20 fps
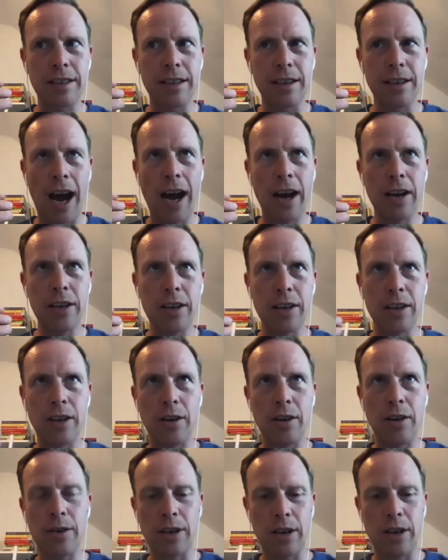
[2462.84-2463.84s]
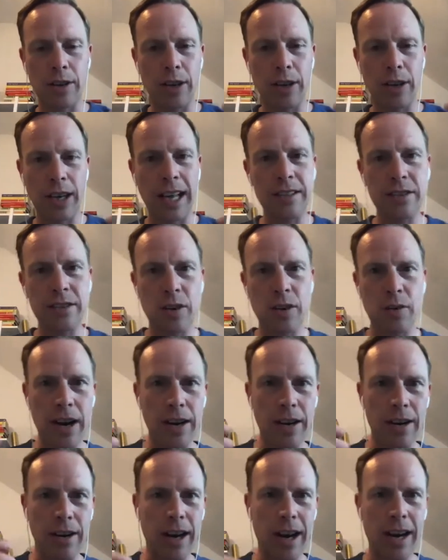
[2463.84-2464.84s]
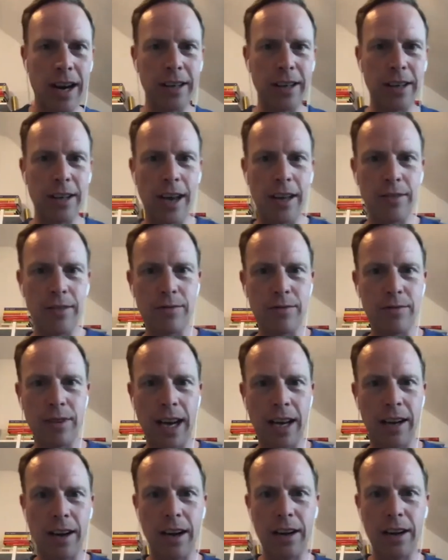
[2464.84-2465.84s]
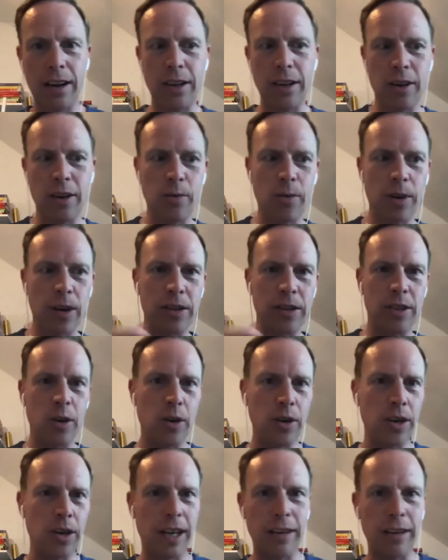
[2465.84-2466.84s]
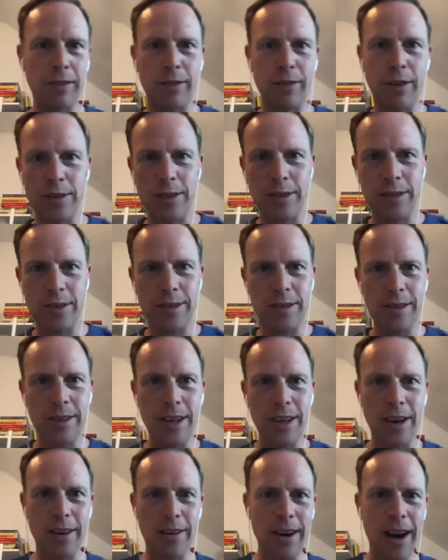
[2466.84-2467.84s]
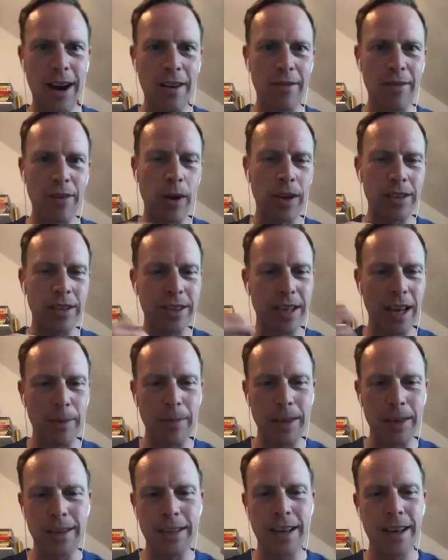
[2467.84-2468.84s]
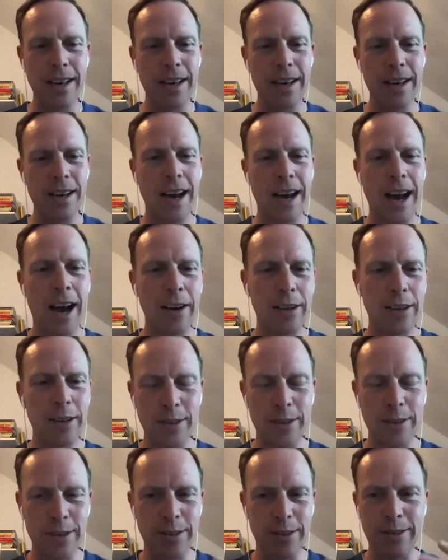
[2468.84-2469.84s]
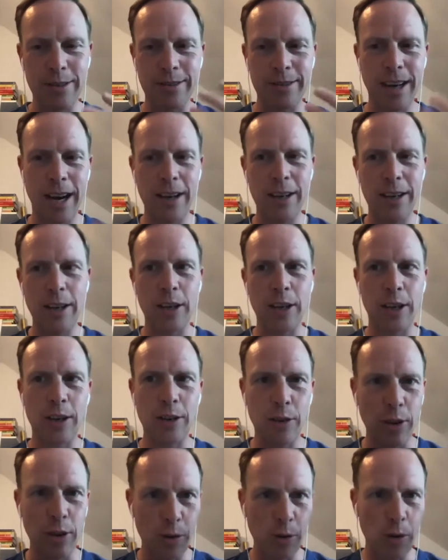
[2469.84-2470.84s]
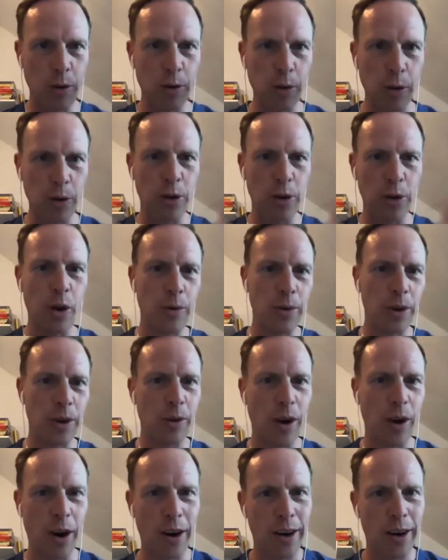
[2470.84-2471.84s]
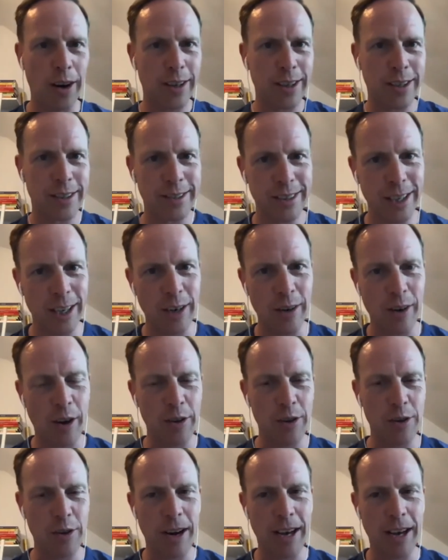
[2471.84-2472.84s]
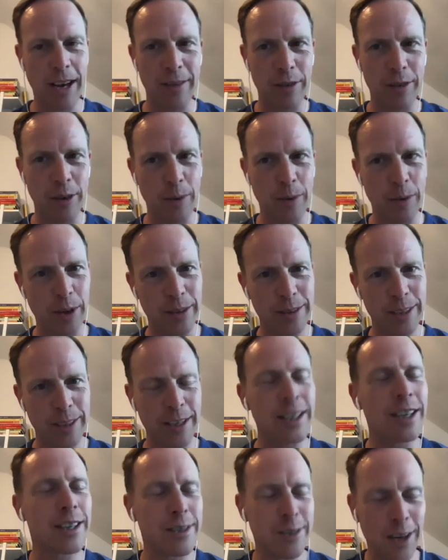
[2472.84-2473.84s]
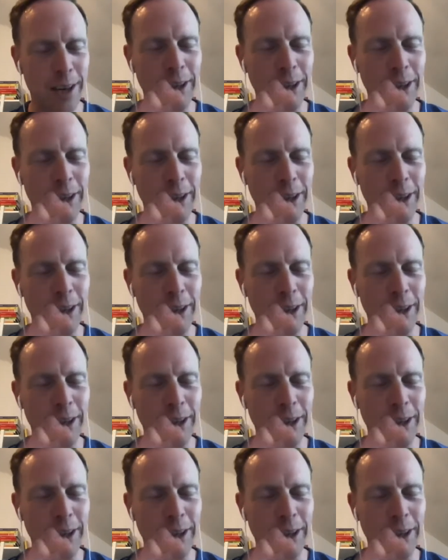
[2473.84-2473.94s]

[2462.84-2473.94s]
how do you know, you can surrender? How do you know what is your thing versus, everyone's thing? I mean, how do you quote unquote know you are, on track, if you will? It's not